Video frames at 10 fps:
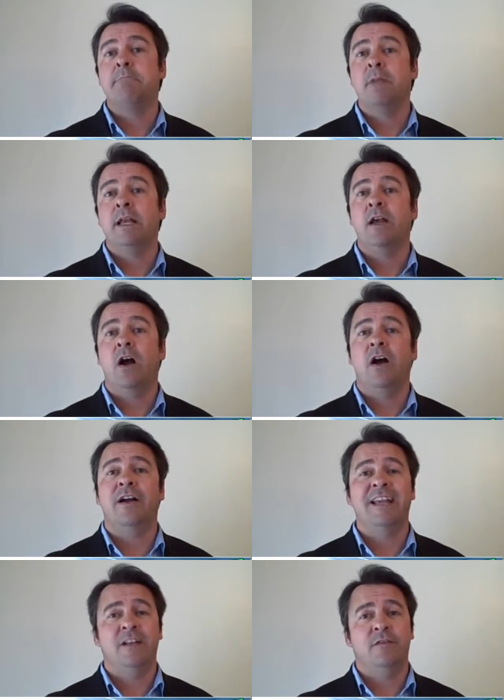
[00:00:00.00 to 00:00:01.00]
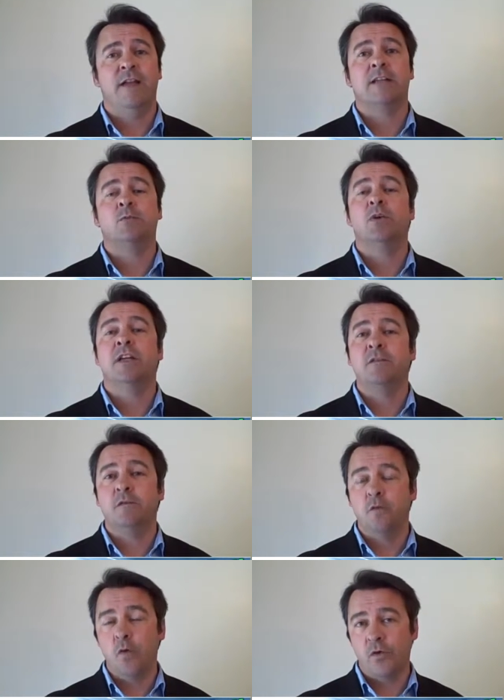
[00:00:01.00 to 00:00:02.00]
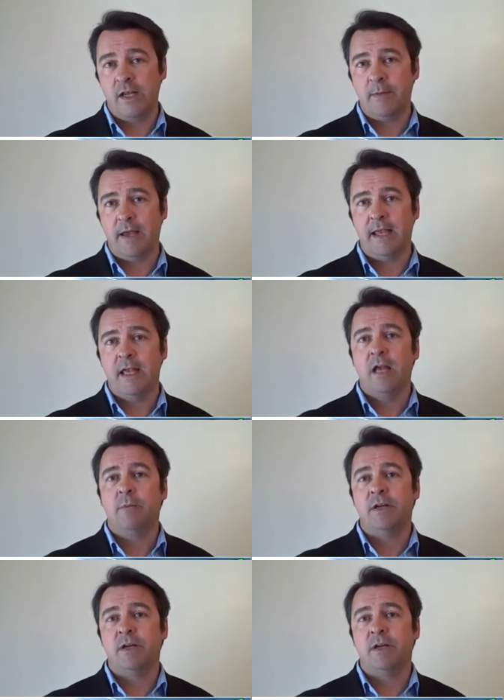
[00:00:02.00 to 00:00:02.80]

many are, in effect, working for eBay